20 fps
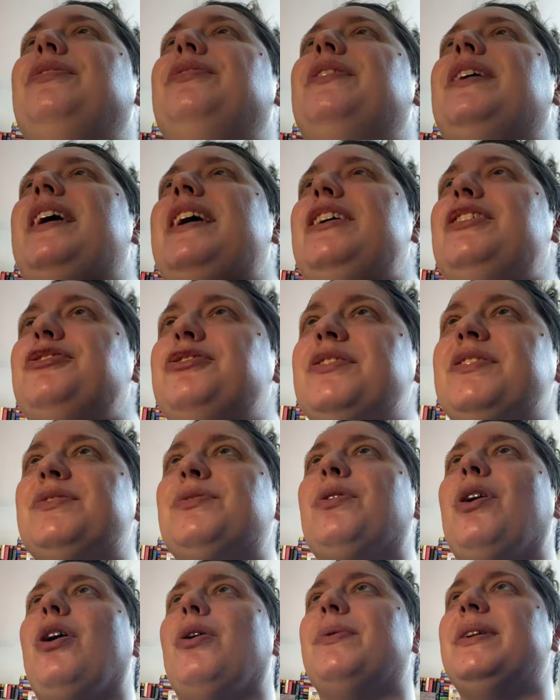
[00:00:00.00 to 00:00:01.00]
The ages are
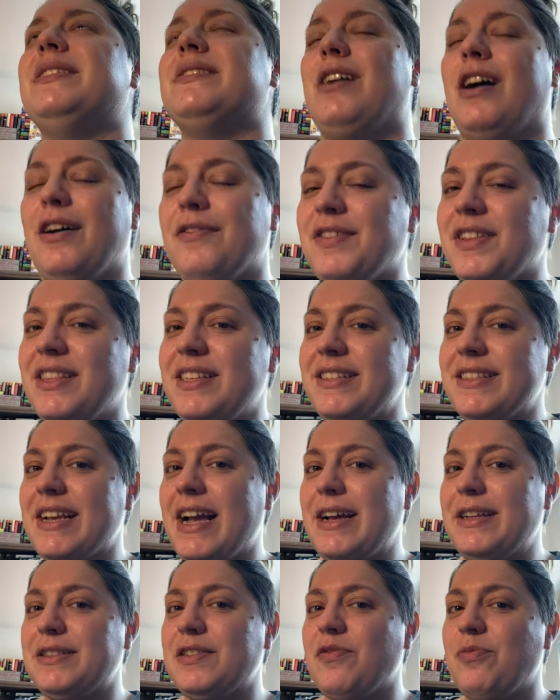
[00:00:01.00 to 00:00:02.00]
always off in these
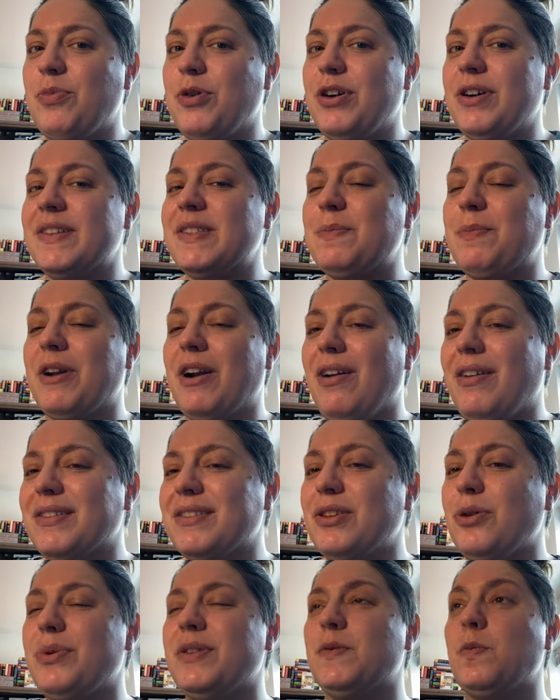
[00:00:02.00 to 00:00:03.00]
kinds of books, but
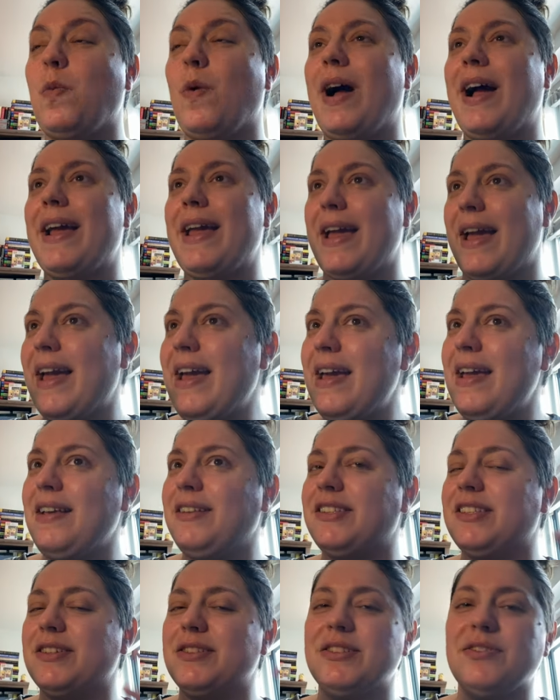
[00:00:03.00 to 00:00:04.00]
also with YA,
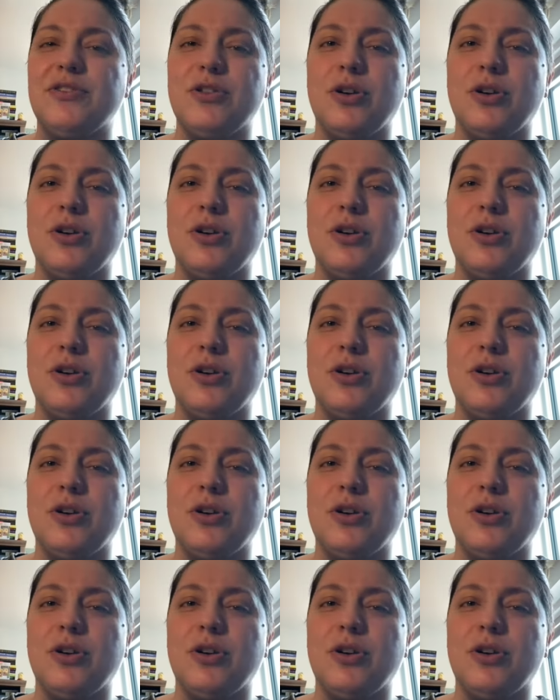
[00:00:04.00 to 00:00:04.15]
Six of